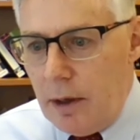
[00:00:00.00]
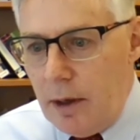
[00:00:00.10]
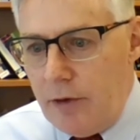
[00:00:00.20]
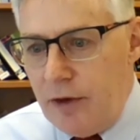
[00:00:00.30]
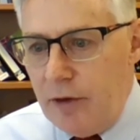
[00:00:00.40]

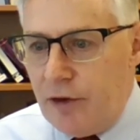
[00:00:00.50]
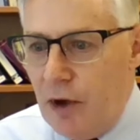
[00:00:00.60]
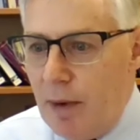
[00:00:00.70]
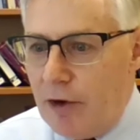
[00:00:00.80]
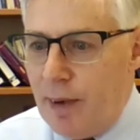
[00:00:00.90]
is it so
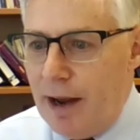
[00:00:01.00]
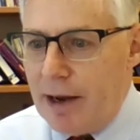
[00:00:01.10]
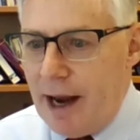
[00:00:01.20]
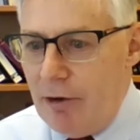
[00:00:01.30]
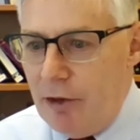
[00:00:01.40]
much about
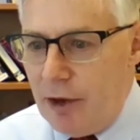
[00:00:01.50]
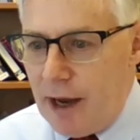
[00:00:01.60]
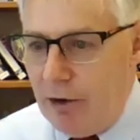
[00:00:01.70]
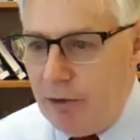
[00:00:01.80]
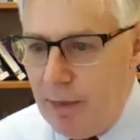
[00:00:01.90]
the
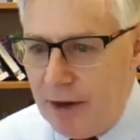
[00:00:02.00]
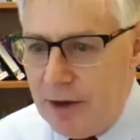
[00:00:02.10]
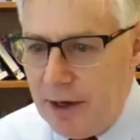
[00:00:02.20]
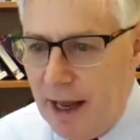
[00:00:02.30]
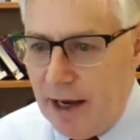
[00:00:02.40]

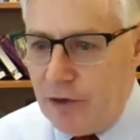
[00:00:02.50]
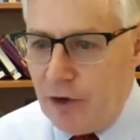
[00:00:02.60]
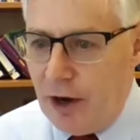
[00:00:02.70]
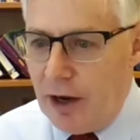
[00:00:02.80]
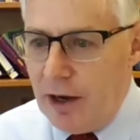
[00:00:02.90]
charismatic
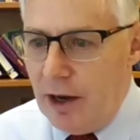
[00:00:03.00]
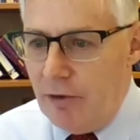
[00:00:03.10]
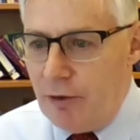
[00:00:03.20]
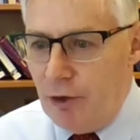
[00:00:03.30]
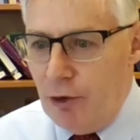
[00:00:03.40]
nature
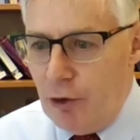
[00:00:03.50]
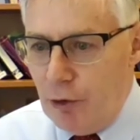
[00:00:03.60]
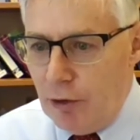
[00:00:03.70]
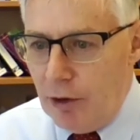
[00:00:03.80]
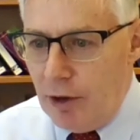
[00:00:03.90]
of
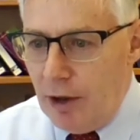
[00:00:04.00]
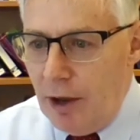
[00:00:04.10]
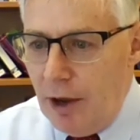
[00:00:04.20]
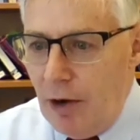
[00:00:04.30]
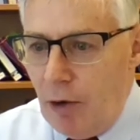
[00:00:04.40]
Google
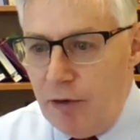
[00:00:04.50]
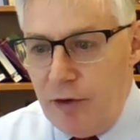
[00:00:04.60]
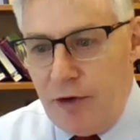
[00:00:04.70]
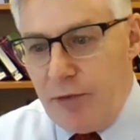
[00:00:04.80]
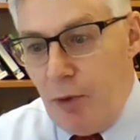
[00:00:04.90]
or is it
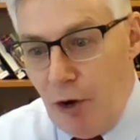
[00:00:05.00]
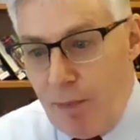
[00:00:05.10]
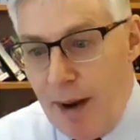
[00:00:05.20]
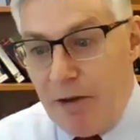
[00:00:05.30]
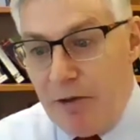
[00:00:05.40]
just more
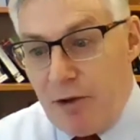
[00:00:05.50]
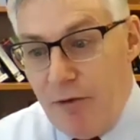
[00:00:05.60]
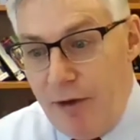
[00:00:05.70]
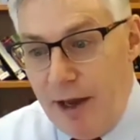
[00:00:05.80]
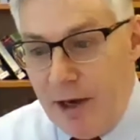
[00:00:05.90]
about
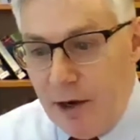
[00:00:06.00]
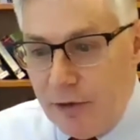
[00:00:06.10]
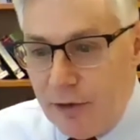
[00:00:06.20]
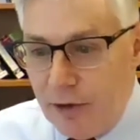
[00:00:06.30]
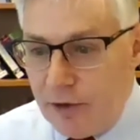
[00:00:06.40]

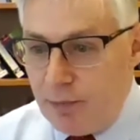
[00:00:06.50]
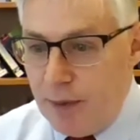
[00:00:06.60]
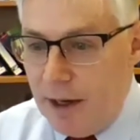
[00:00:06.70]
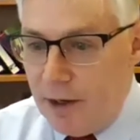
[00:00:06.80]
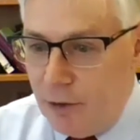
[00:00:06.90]
convenience and
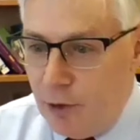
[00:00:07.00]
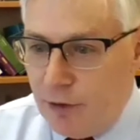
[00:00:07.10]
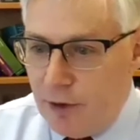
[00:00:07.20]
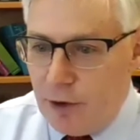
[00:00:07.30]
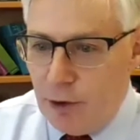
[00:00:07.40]
speed of
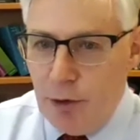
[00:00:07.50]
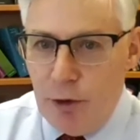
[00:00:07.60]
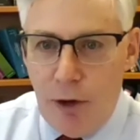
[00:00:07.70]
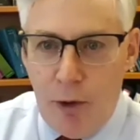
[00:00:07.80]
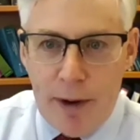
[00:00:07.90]
using
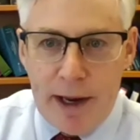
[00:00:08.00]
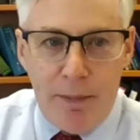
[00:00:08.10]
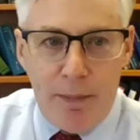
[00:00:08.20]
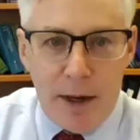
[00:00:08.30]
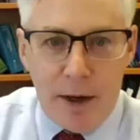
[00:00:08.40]
Google or
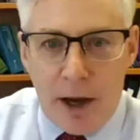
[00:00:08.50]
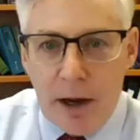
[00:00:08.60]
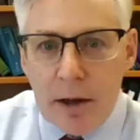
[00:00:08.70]
Wikipedia?